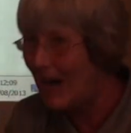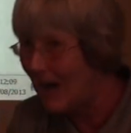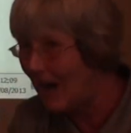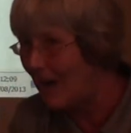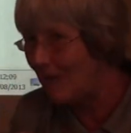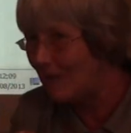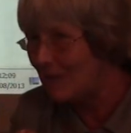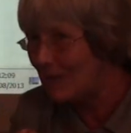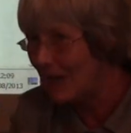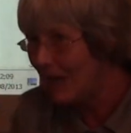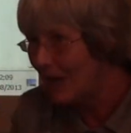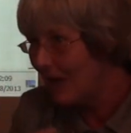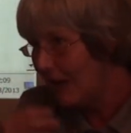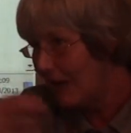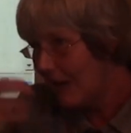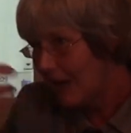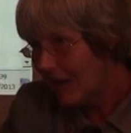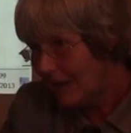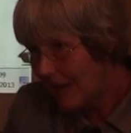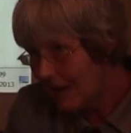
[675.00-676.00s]
out.
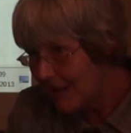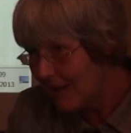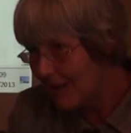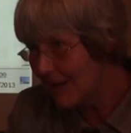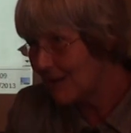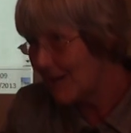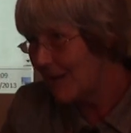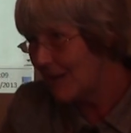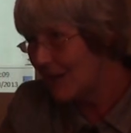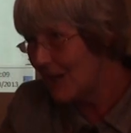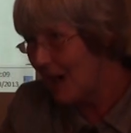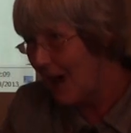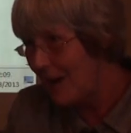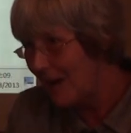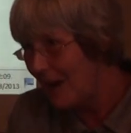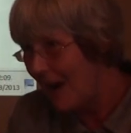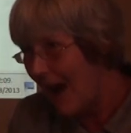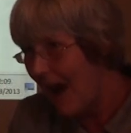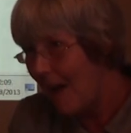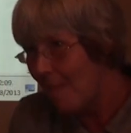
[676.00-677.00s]
This is the
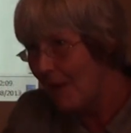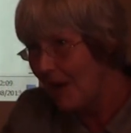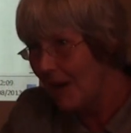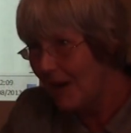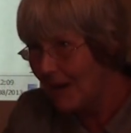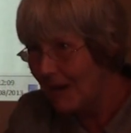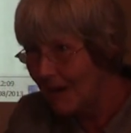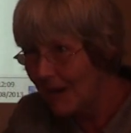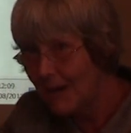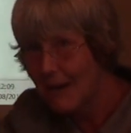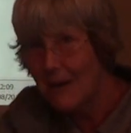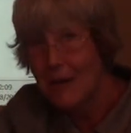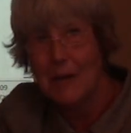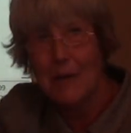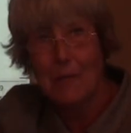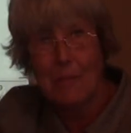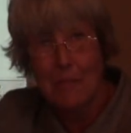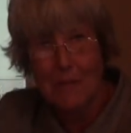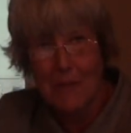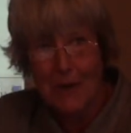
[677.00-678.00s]
dynamic
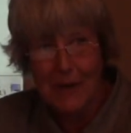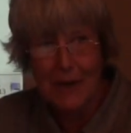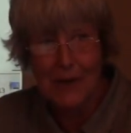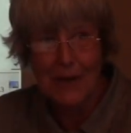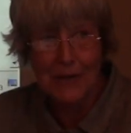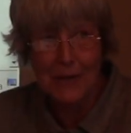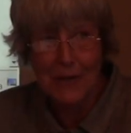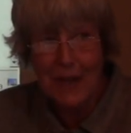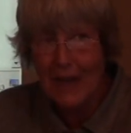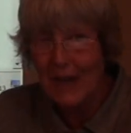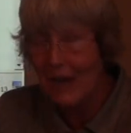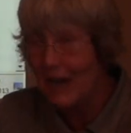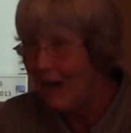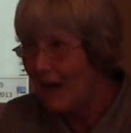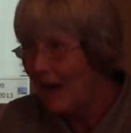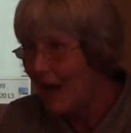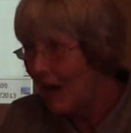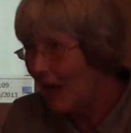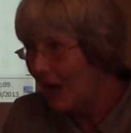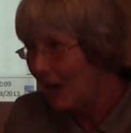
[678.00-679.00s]

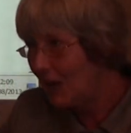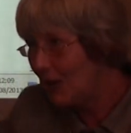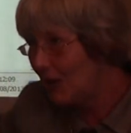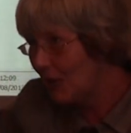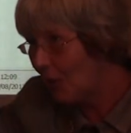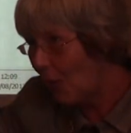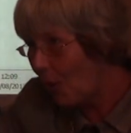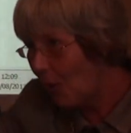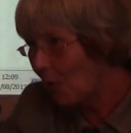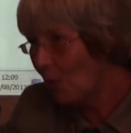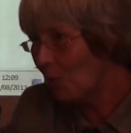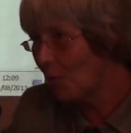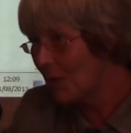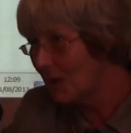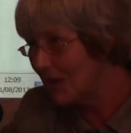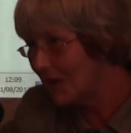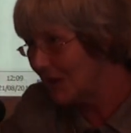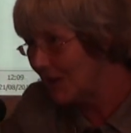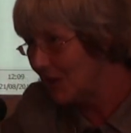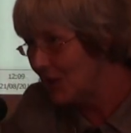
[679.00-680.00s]
thing. It is
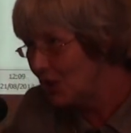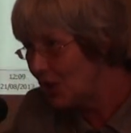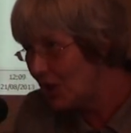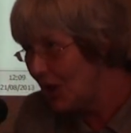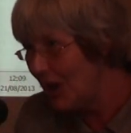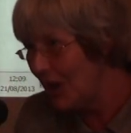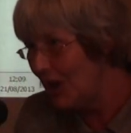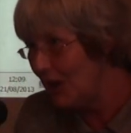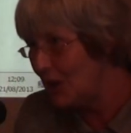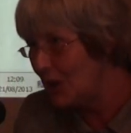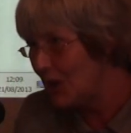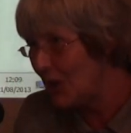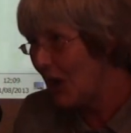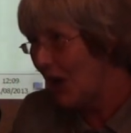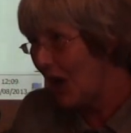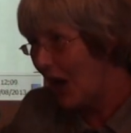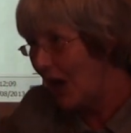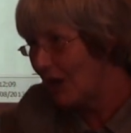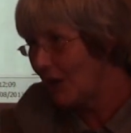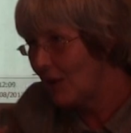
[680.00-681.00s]
always in change,
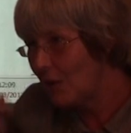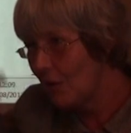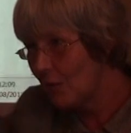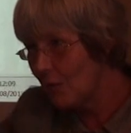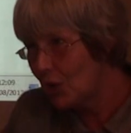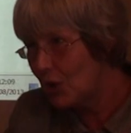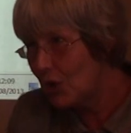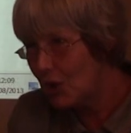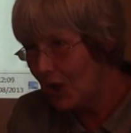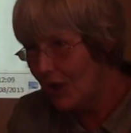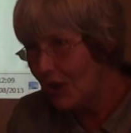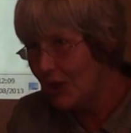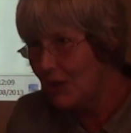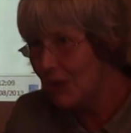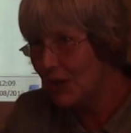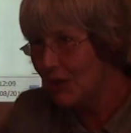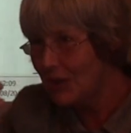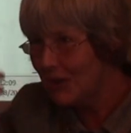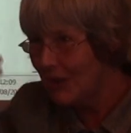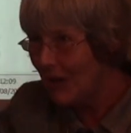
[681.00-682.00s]
and those
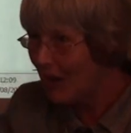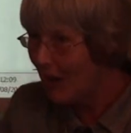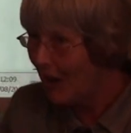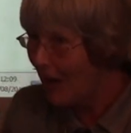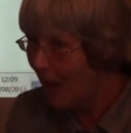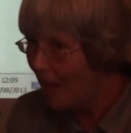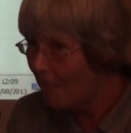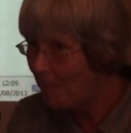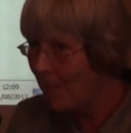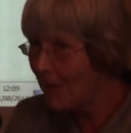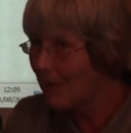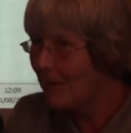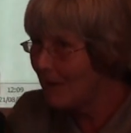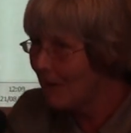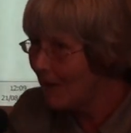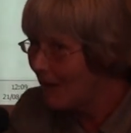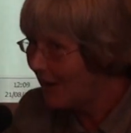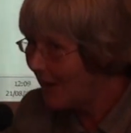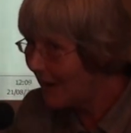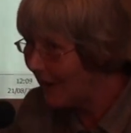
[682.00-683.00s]
changes happen
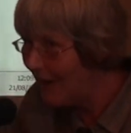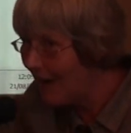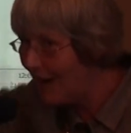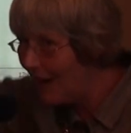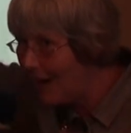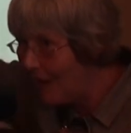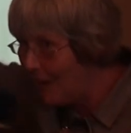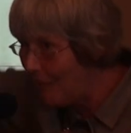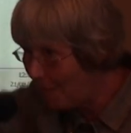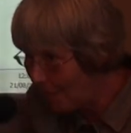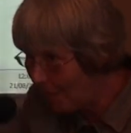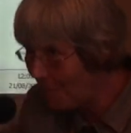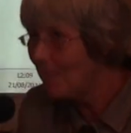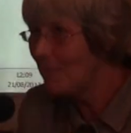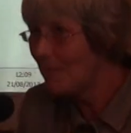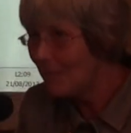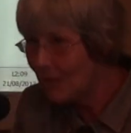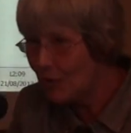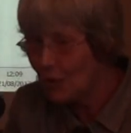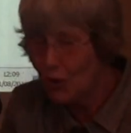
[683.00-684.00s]

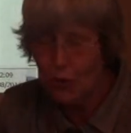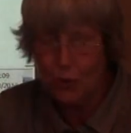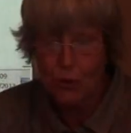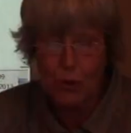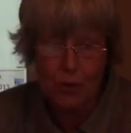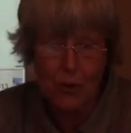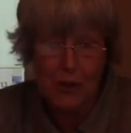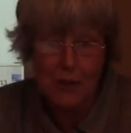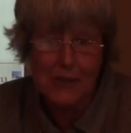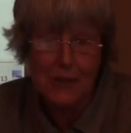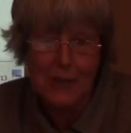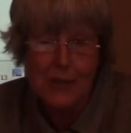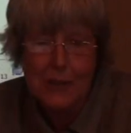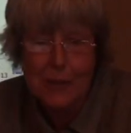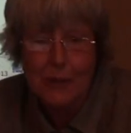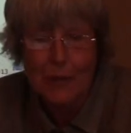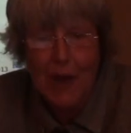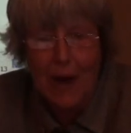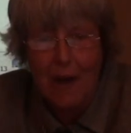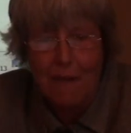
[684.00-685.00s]
due to this
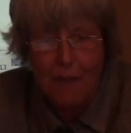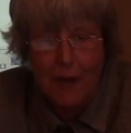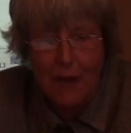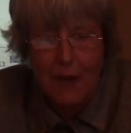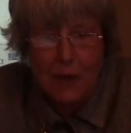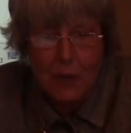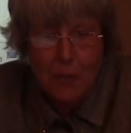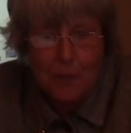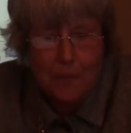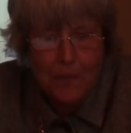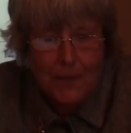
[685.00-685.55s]
effect.